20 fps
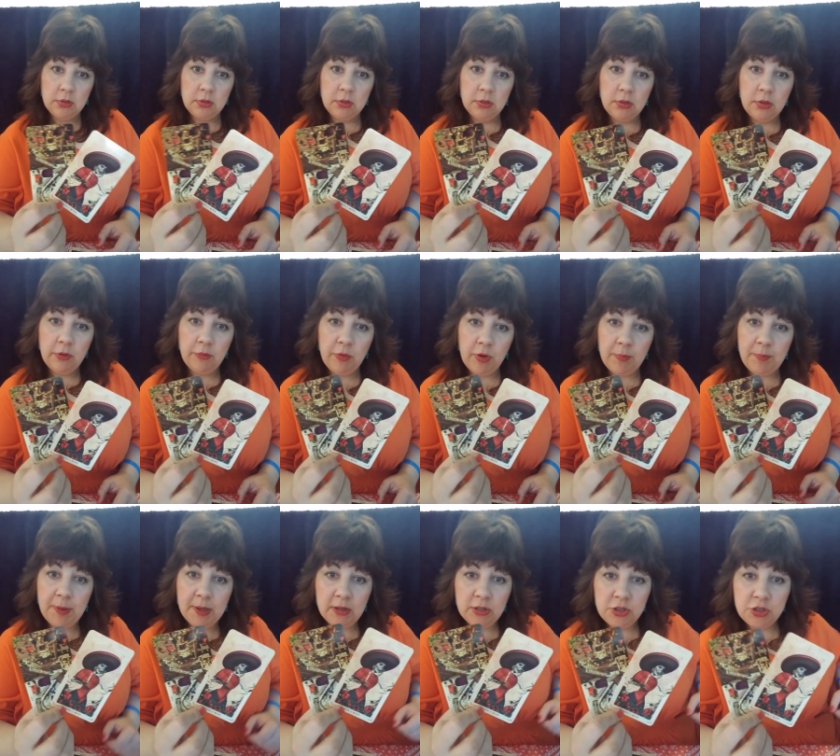You've
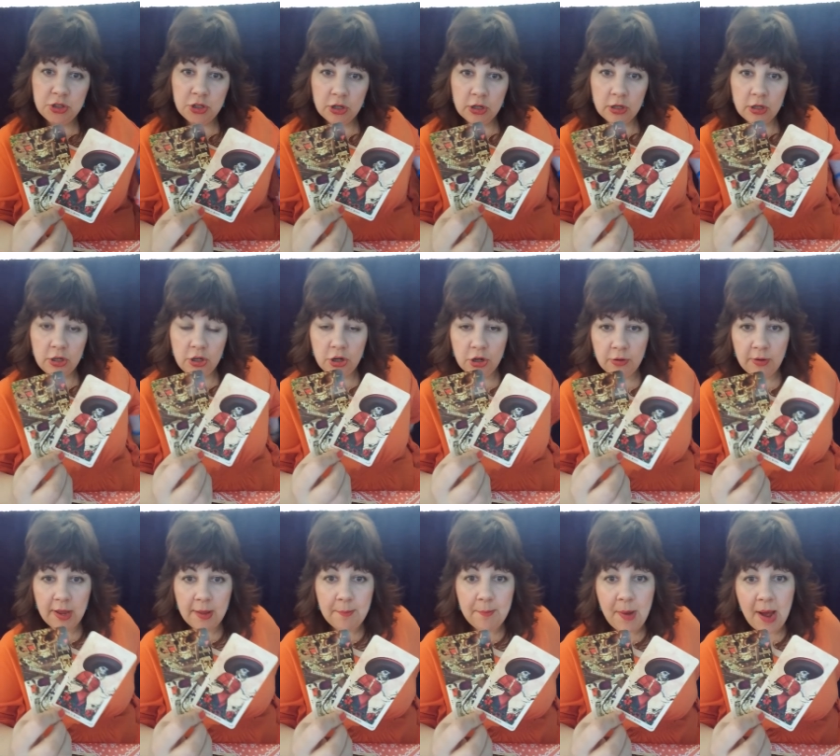rebuilt your, your
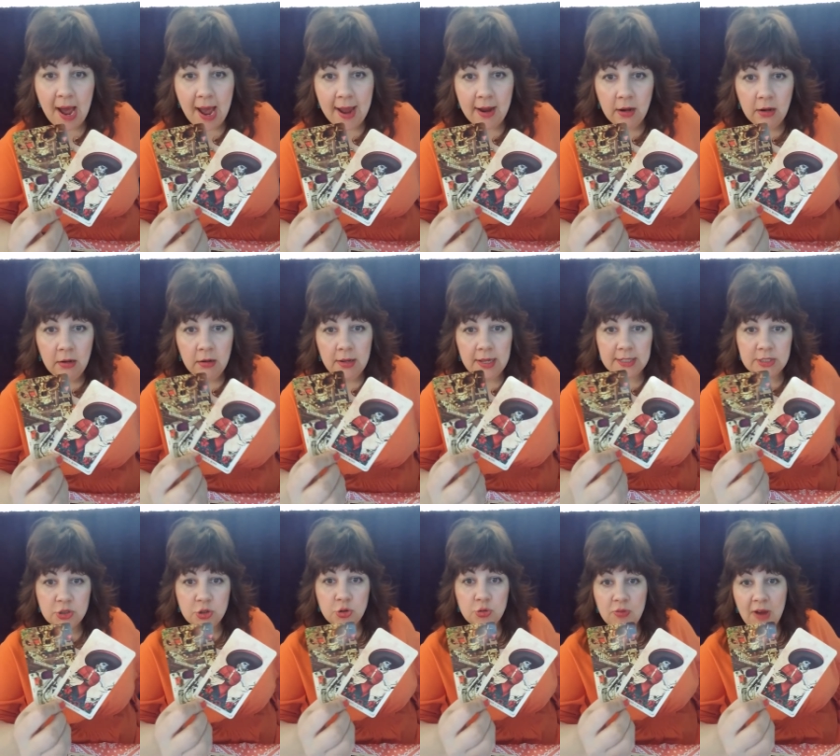empire. It's
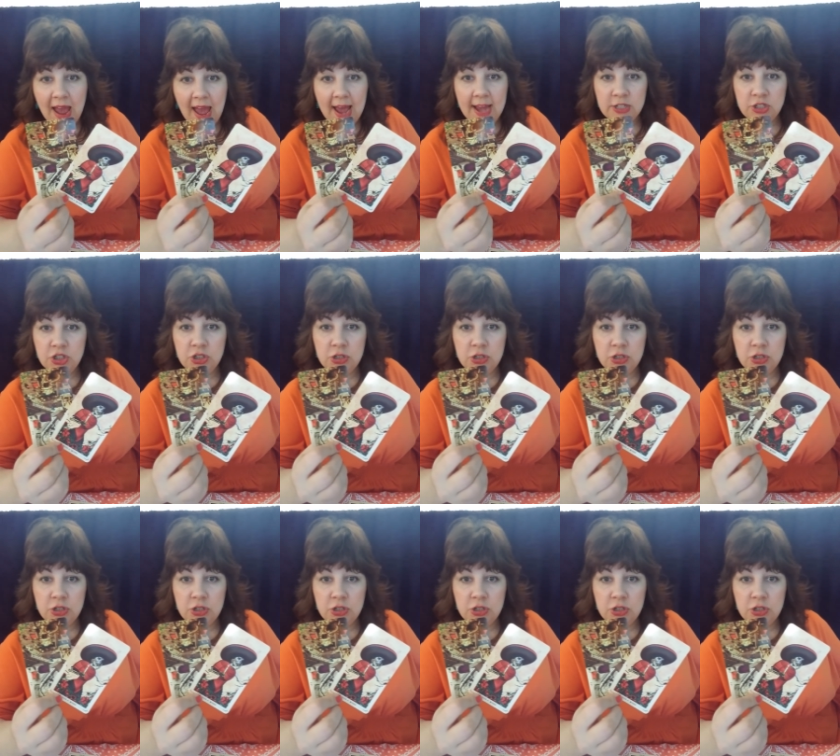crashed.